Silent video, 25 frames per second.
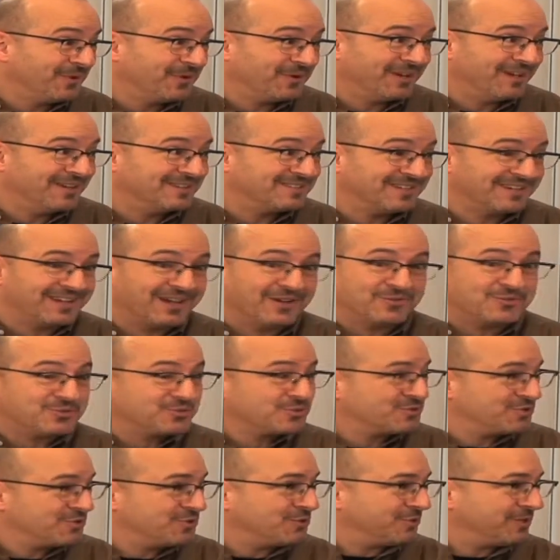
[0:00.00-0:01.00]
Okay, it's like
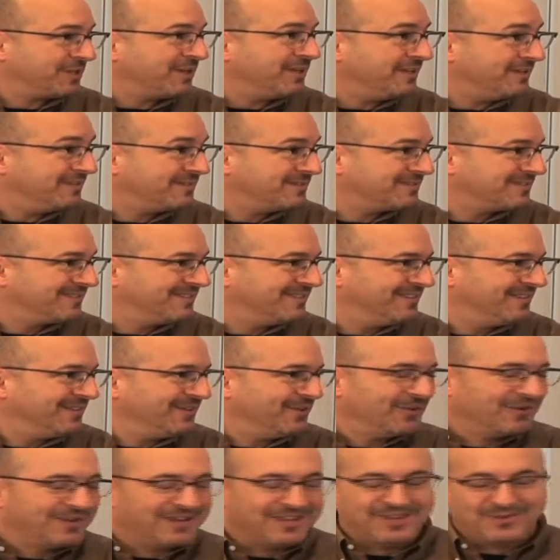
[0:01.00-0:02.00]
outsourcing your kids. Right.
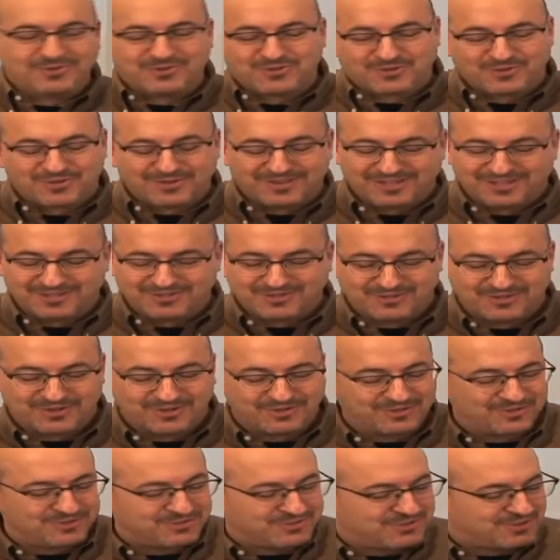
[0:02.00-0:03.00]
Okay, there are certain things you
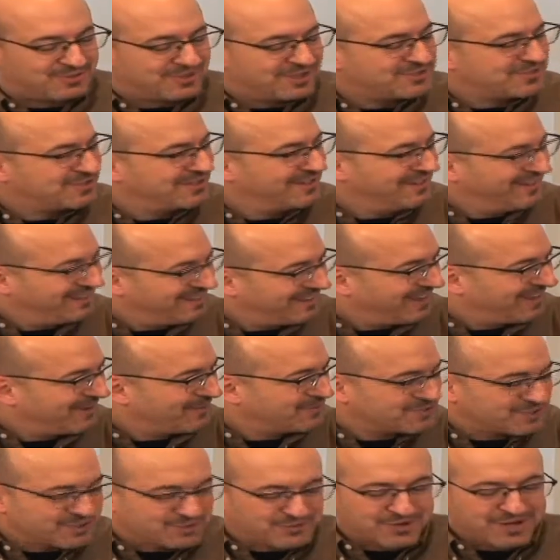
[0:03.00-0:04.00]
don't do. So that's that
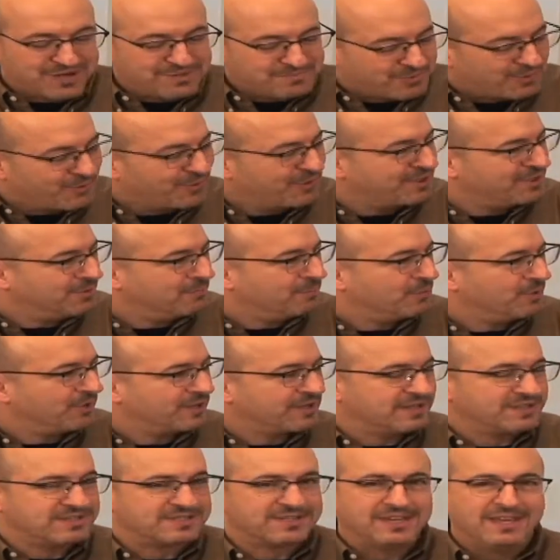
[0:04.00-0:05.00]
was a great point in the
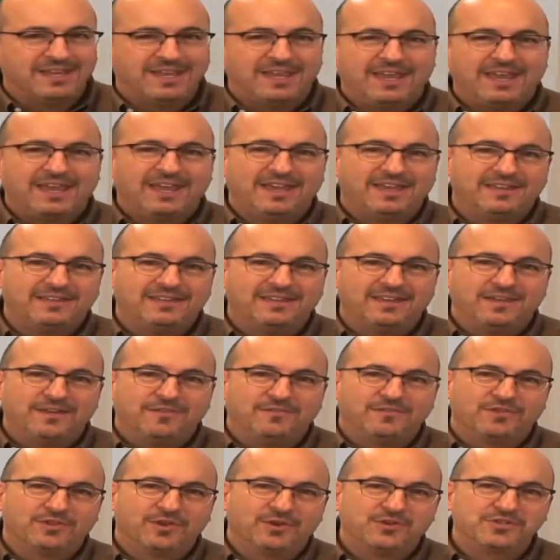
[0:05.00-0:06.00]
book. It's and
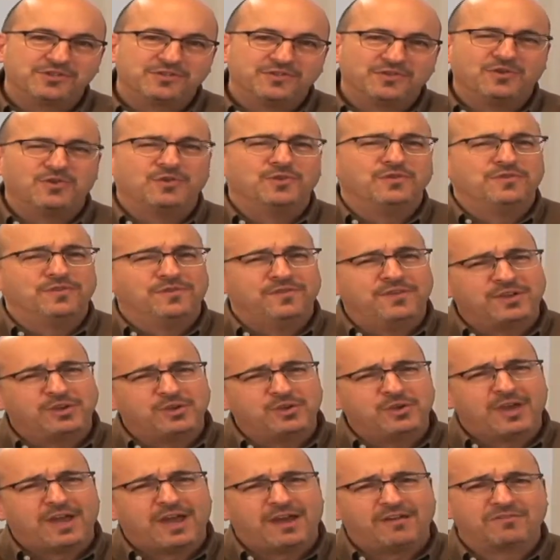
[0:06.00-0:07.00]
for those of you who
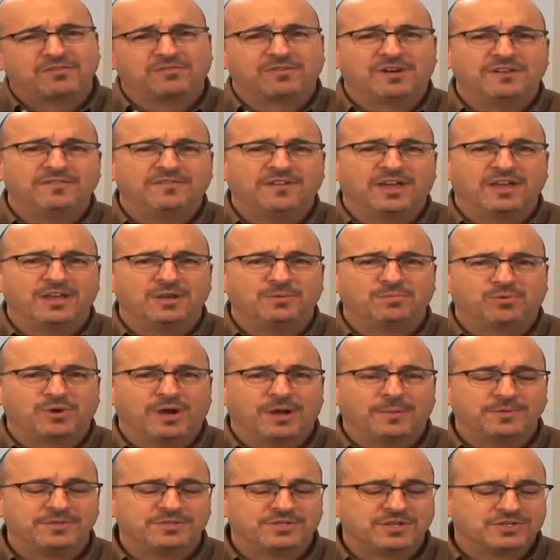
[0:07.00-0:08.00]
feel you have the right value
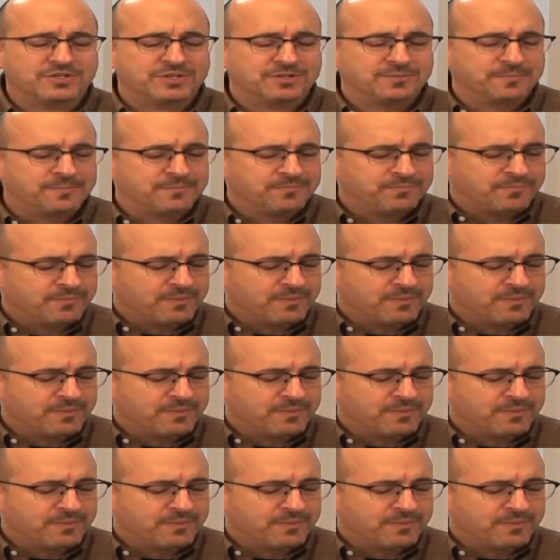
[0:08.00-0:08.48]
proposition,